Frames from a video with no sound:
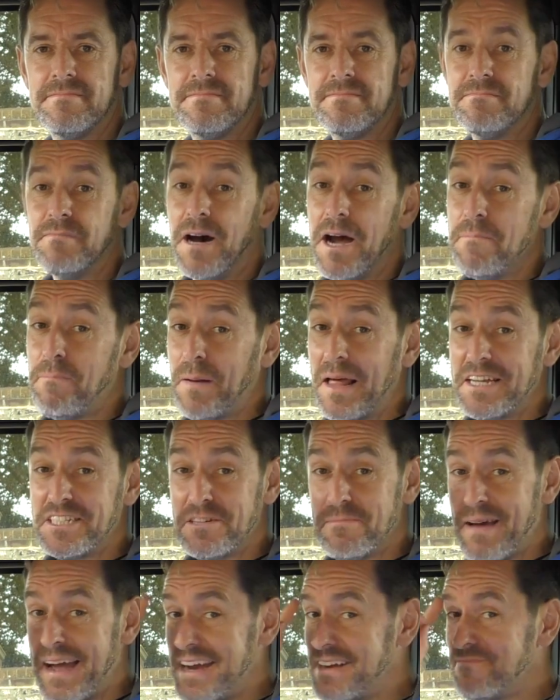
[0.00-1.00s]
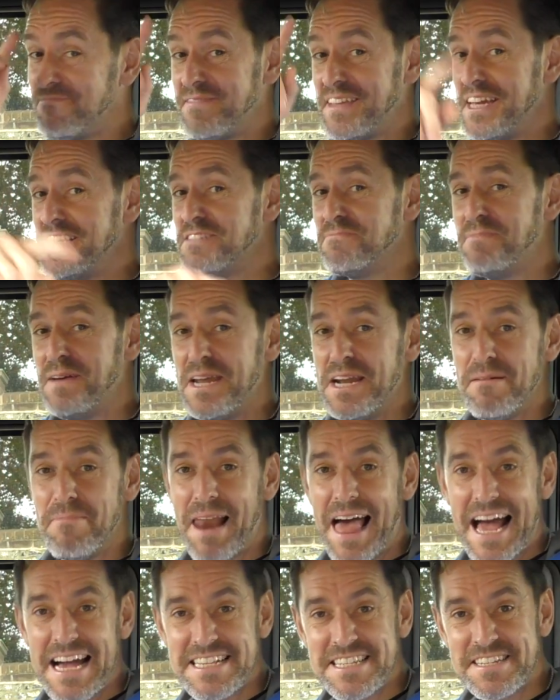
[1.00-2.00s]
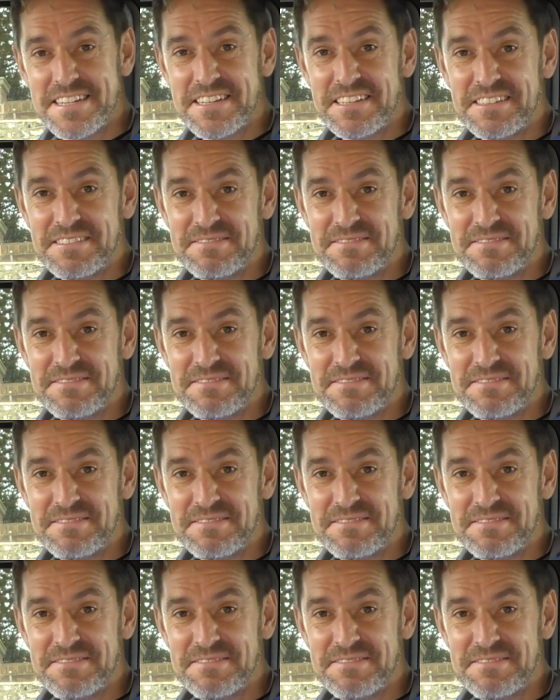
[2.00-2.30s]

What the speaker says: My pleasure, mate. It's been a blast.